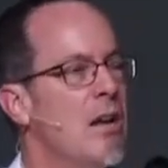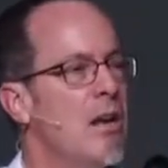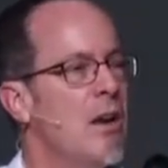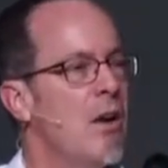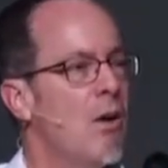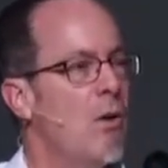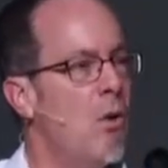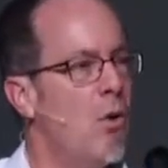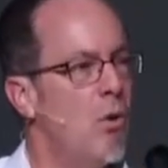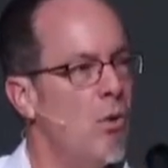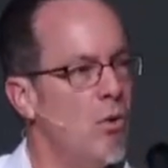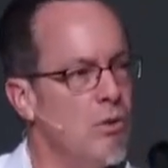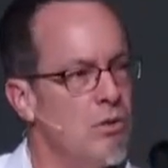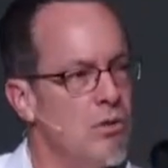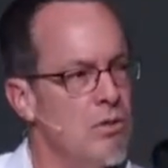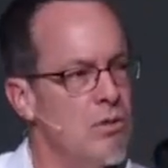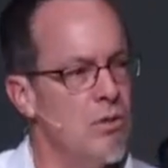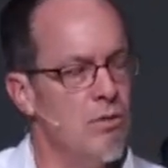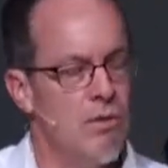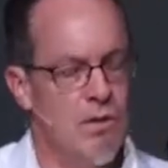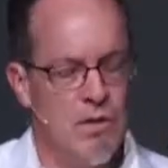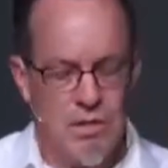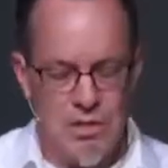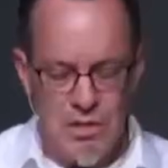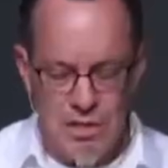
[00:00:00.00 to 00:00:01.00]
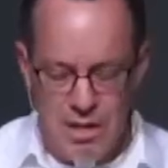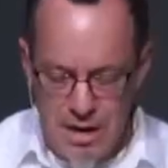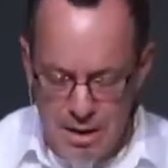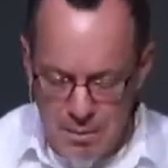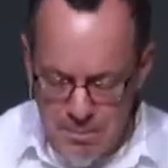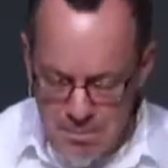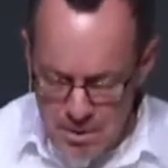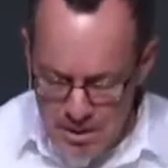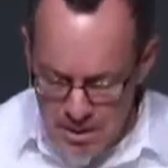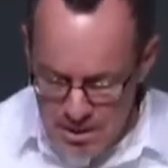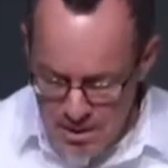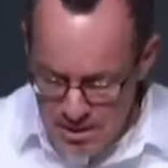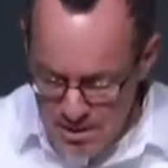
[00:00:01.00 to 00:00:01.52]
hold to the
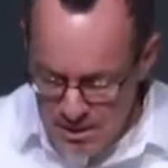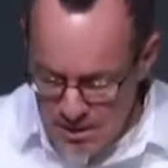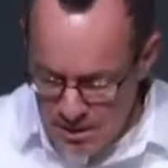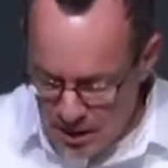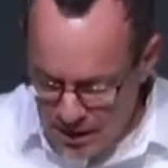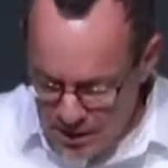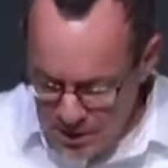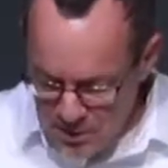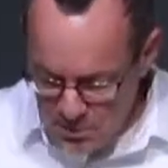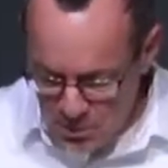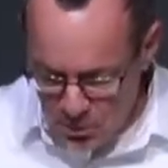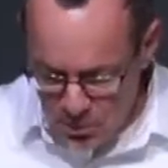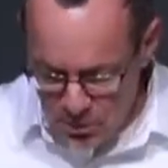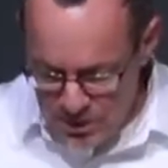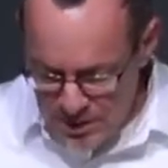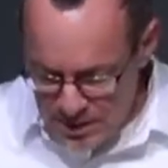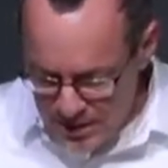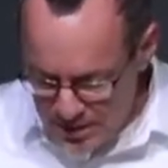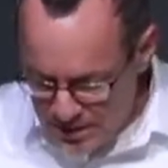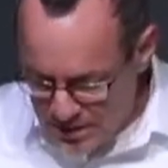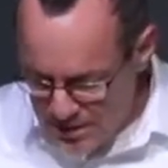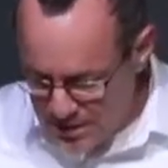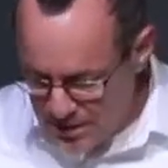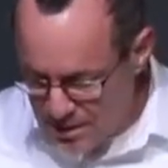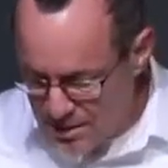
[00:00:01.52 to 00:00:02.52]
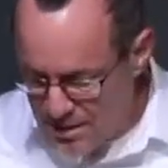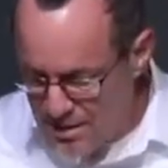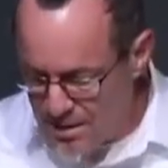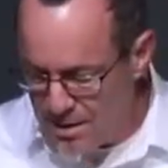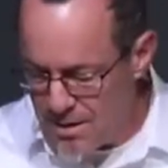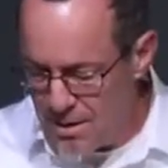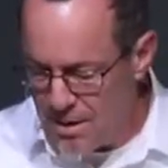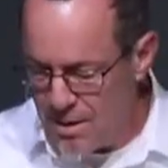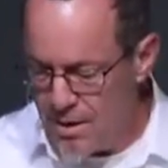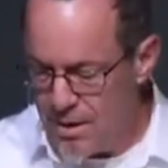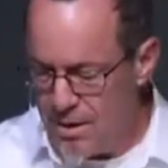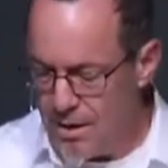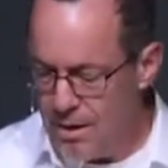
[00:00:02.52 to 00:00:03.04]
same gospel he did,
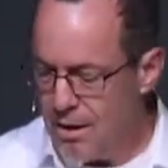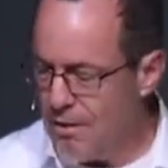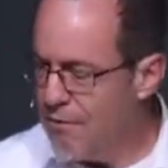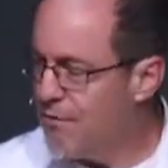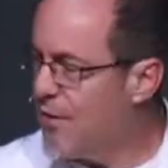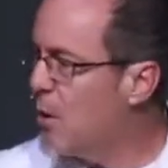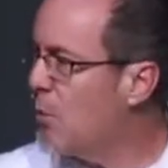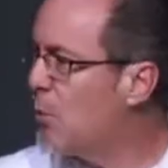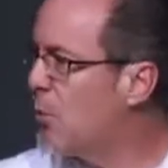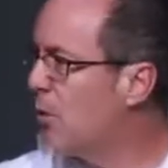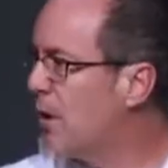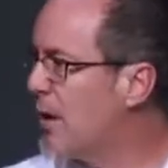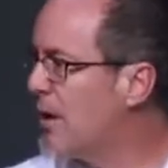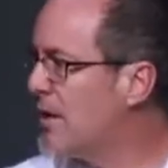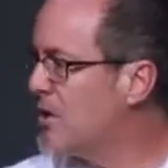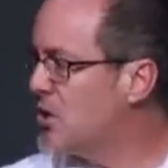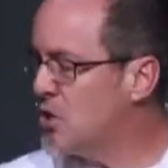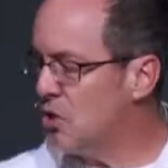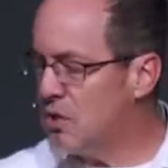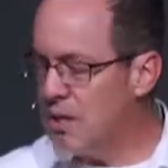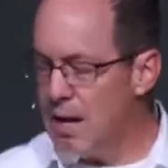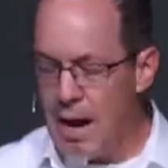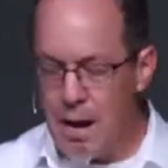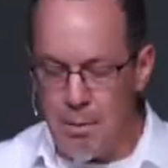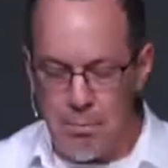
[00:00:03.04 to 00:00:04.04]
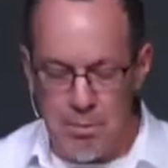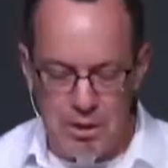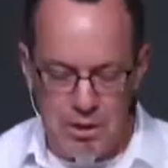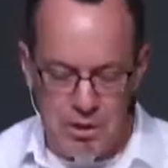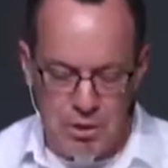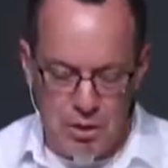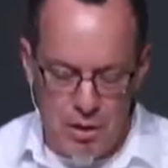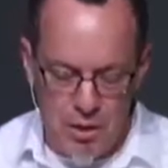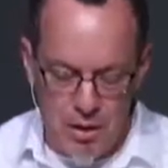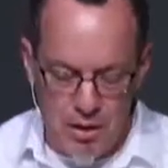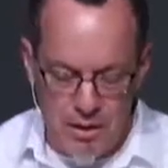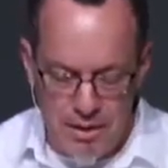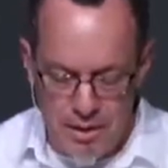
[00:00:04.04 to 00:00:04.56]
if they were not
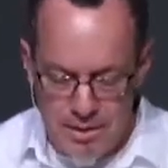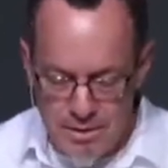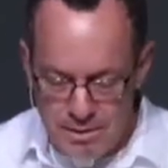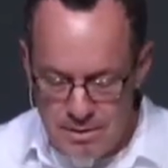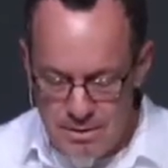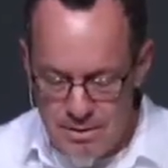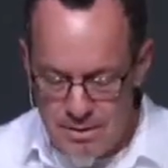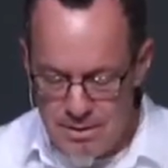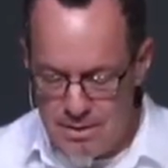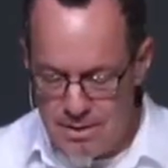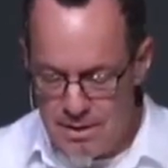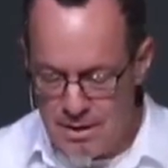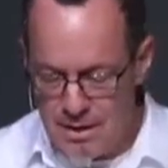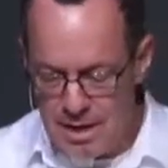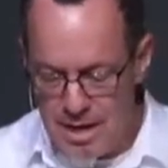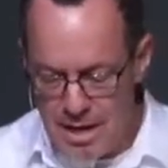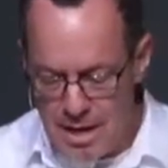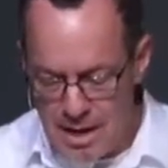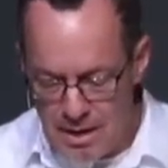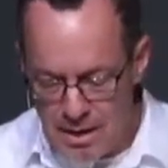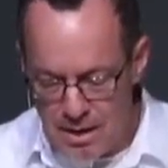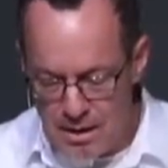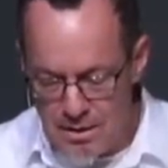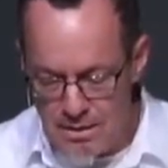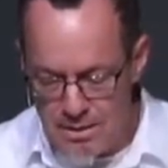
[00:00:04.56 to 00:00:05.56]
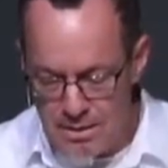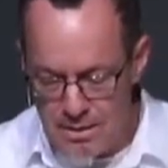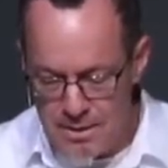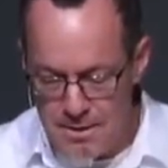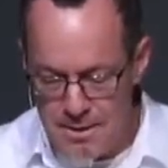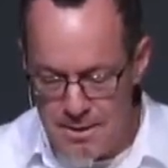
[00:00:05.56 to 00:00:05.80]
established on it and in it?